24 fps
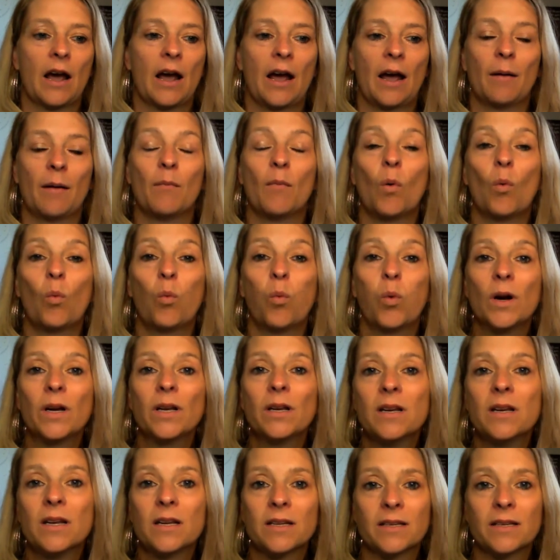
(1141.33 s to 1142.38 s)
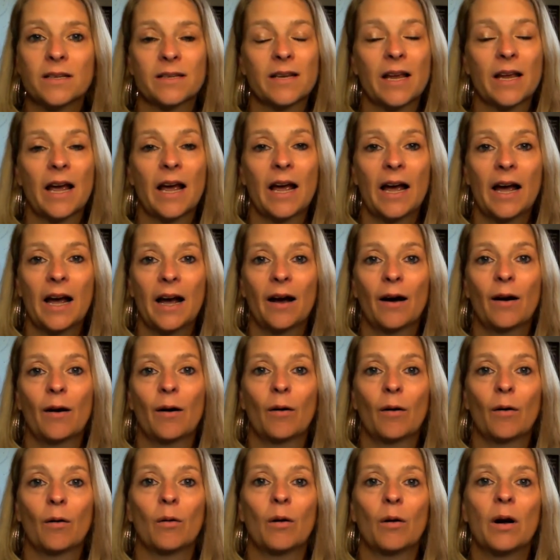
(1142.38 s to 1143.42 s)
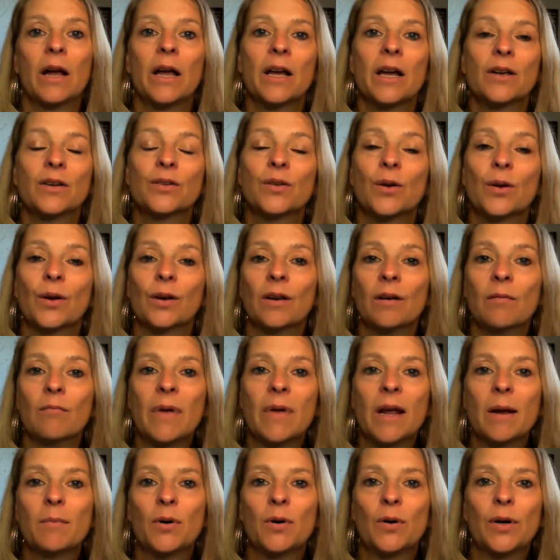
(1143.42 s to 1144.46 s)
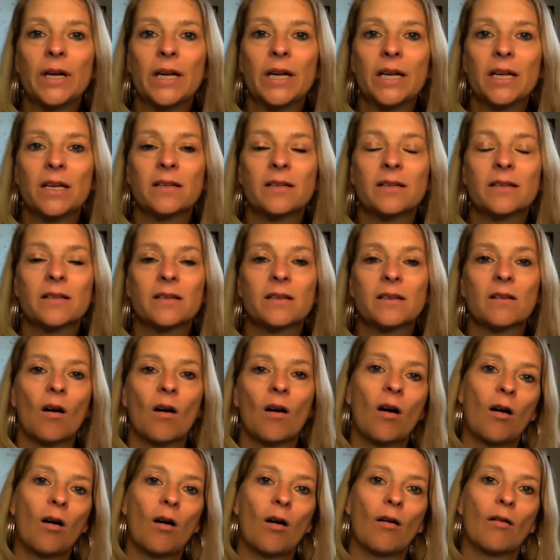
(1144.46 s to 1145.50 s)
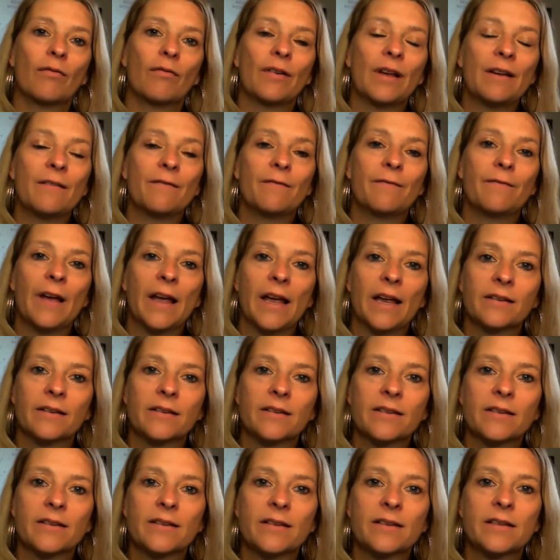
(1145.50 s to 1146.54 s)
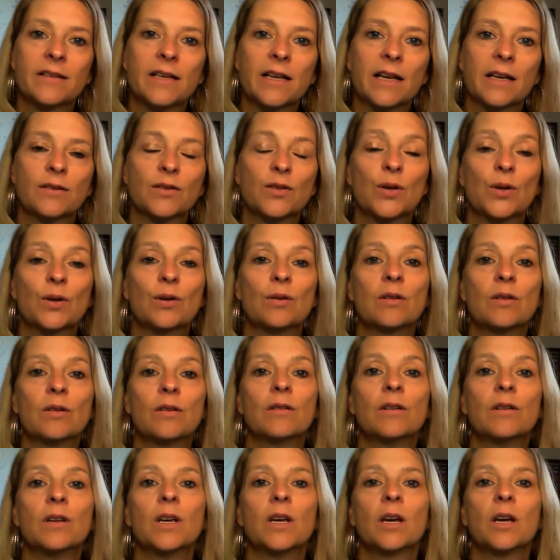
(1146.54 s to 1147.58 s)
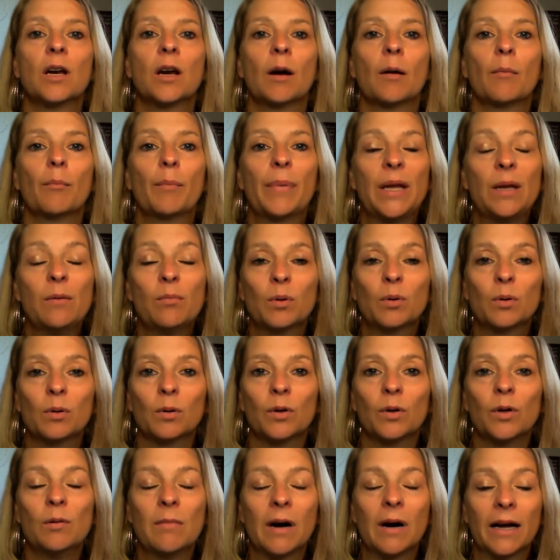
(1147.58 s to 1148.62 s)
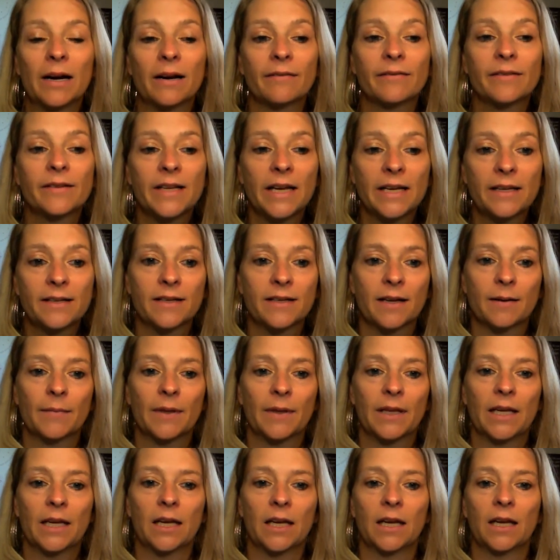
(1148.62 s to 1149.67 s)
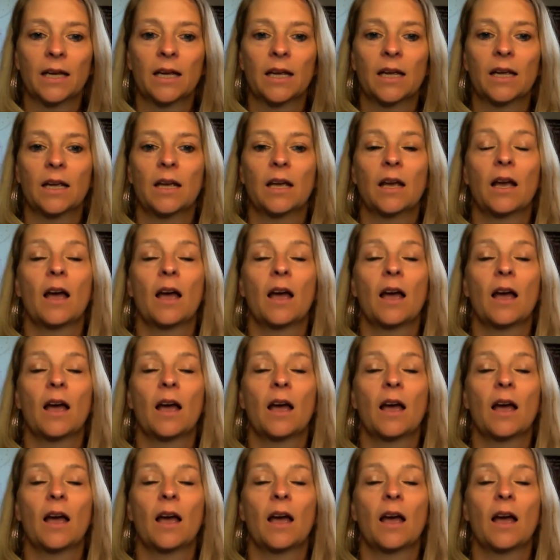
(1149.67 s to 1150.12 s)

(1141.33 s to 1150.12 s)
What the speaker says: Witness how certain memories of events, certain people who might have said something,